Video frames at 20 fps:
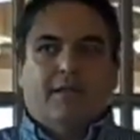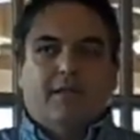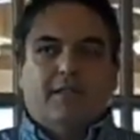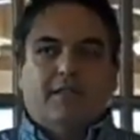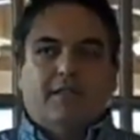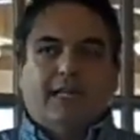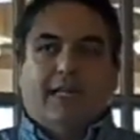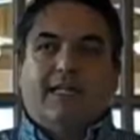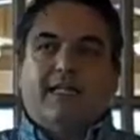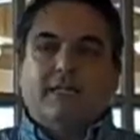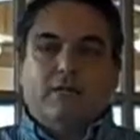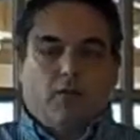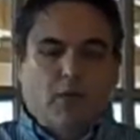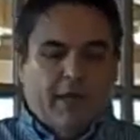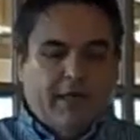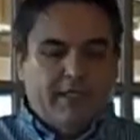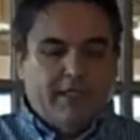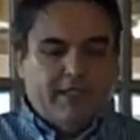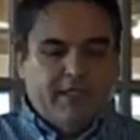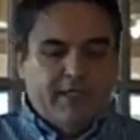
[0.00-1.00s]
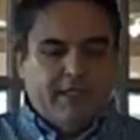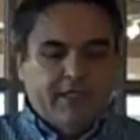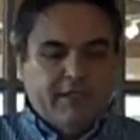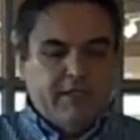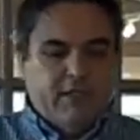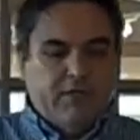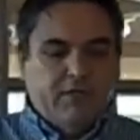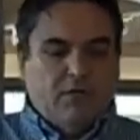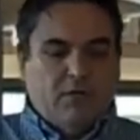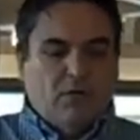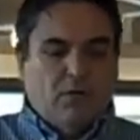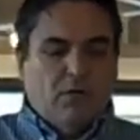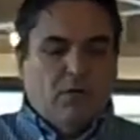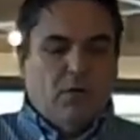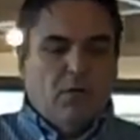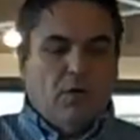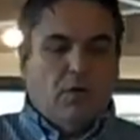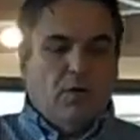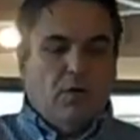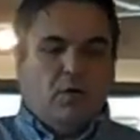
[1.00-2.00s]
Second question is,
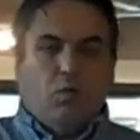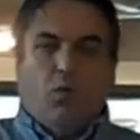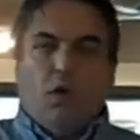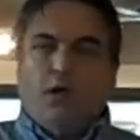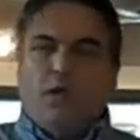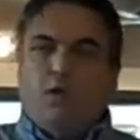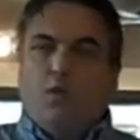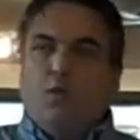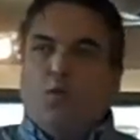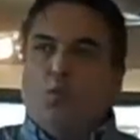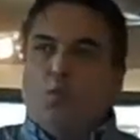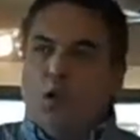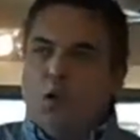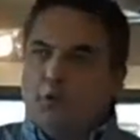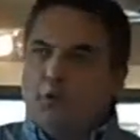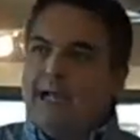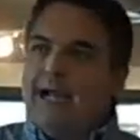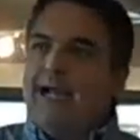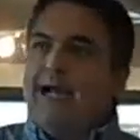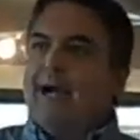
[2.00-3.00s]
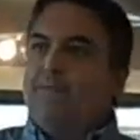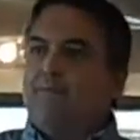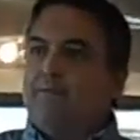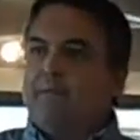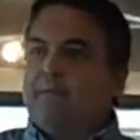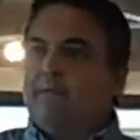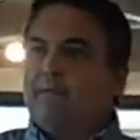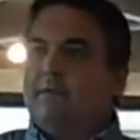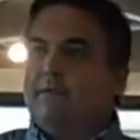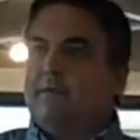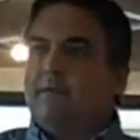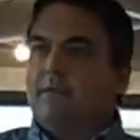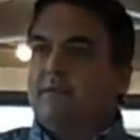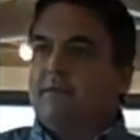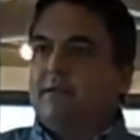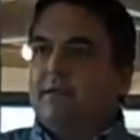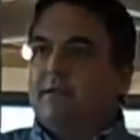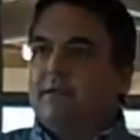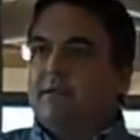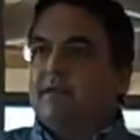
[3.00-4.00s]
what won't happen
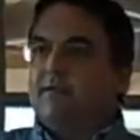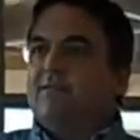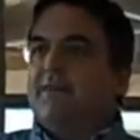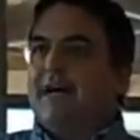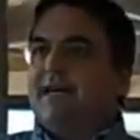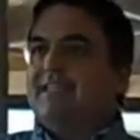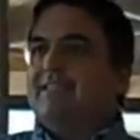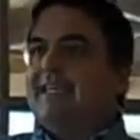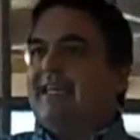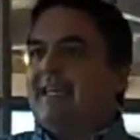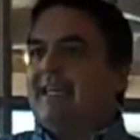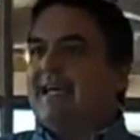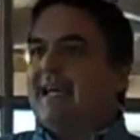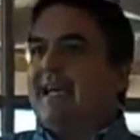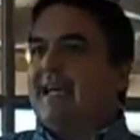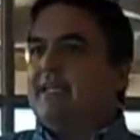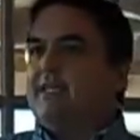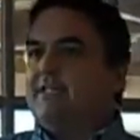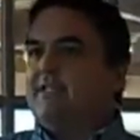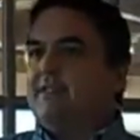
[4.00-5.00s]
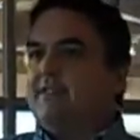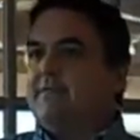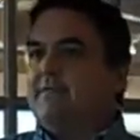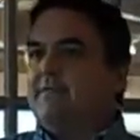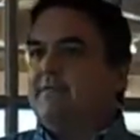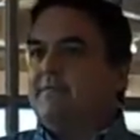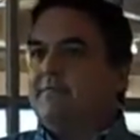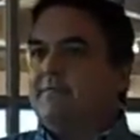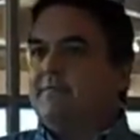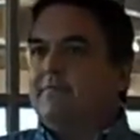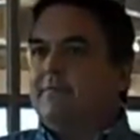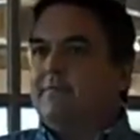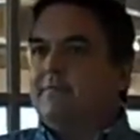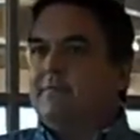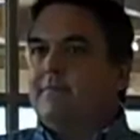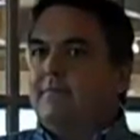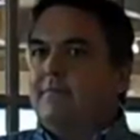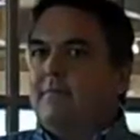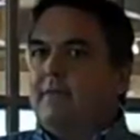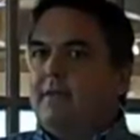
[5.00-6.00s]
if I take action?
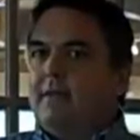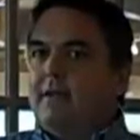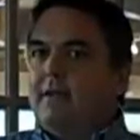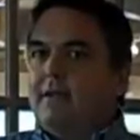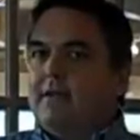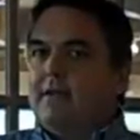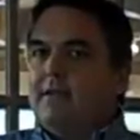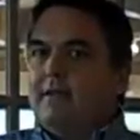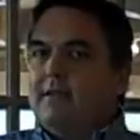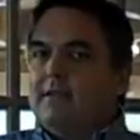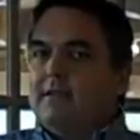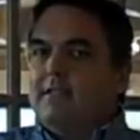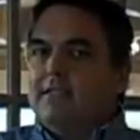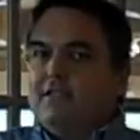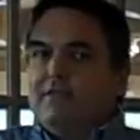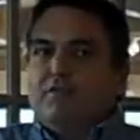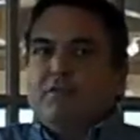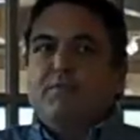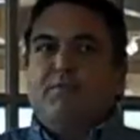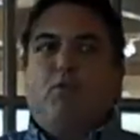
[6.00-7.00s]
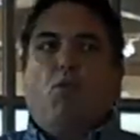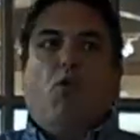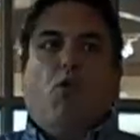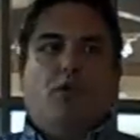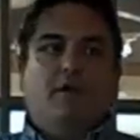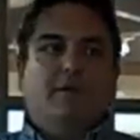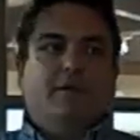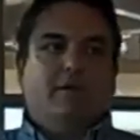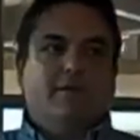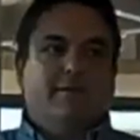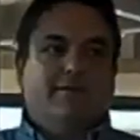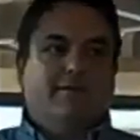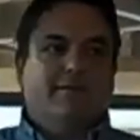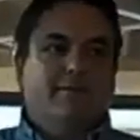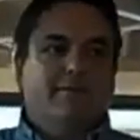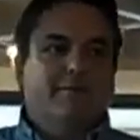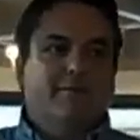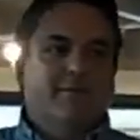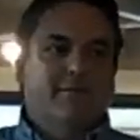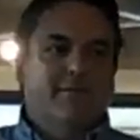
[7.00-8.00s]
These are important.
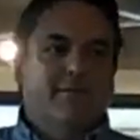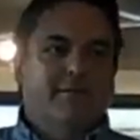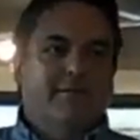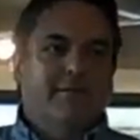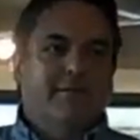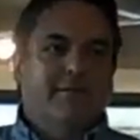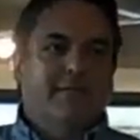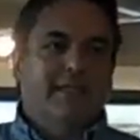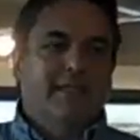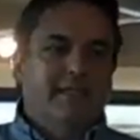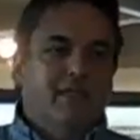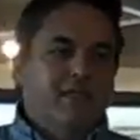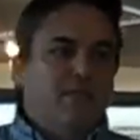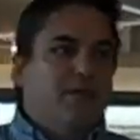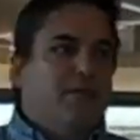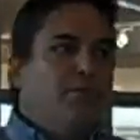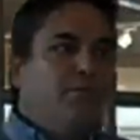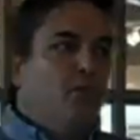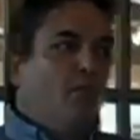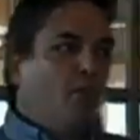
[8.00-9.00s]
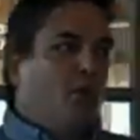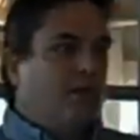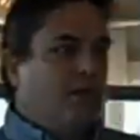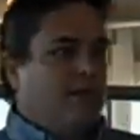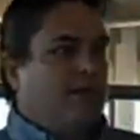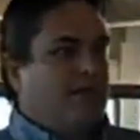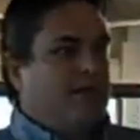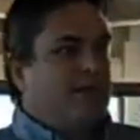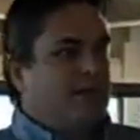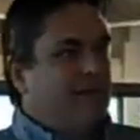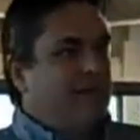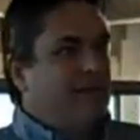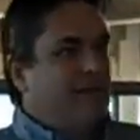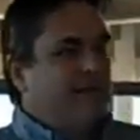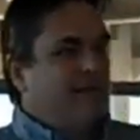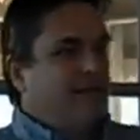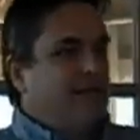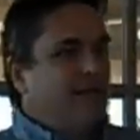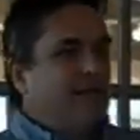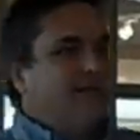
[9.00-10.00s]
These are important.
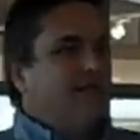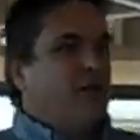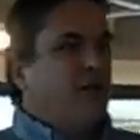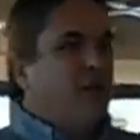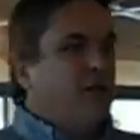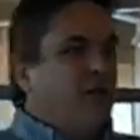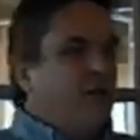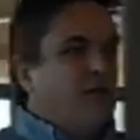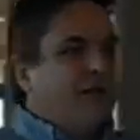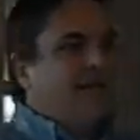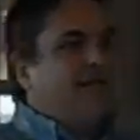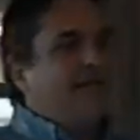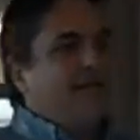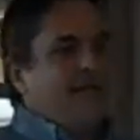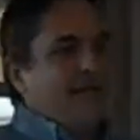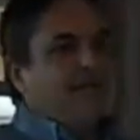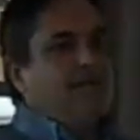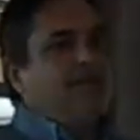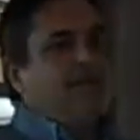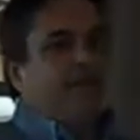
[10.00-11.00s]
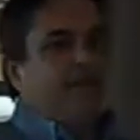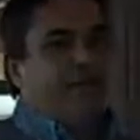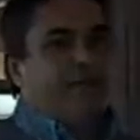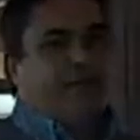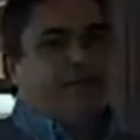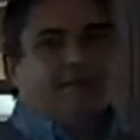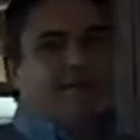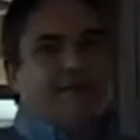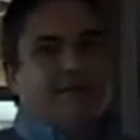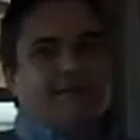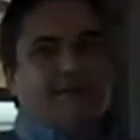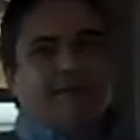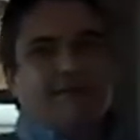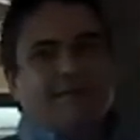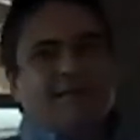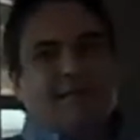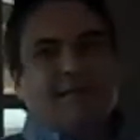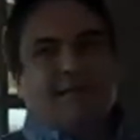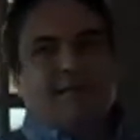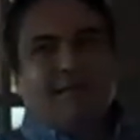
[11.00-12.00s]
You have to look at that fear
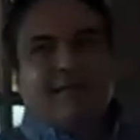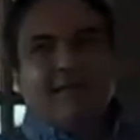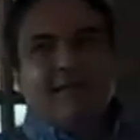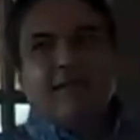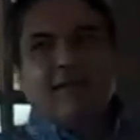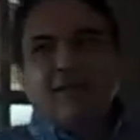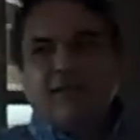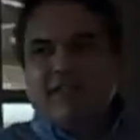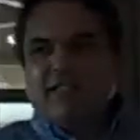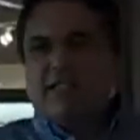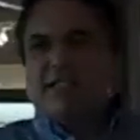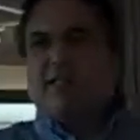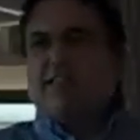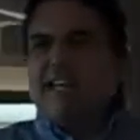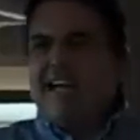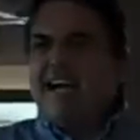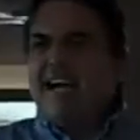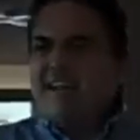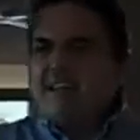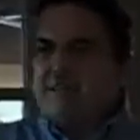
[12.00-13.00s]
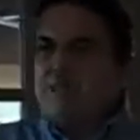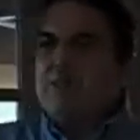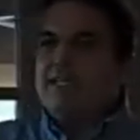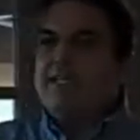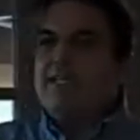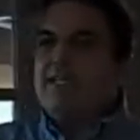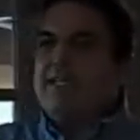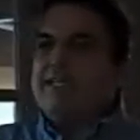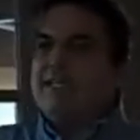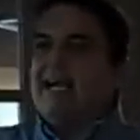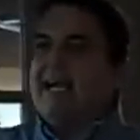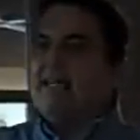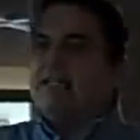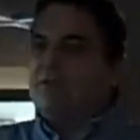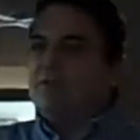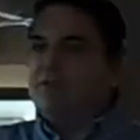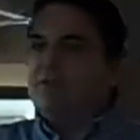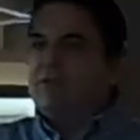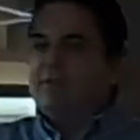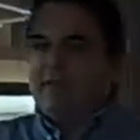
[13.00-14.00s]
and look at the reality. What is the
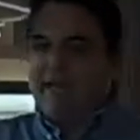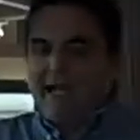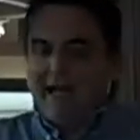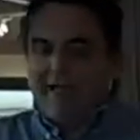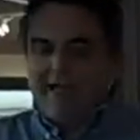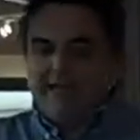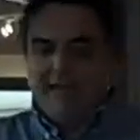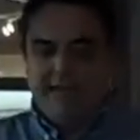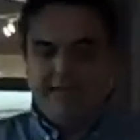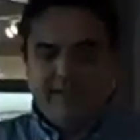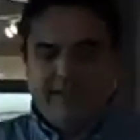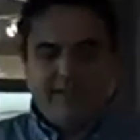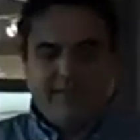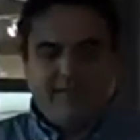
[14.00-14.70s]
actual reality?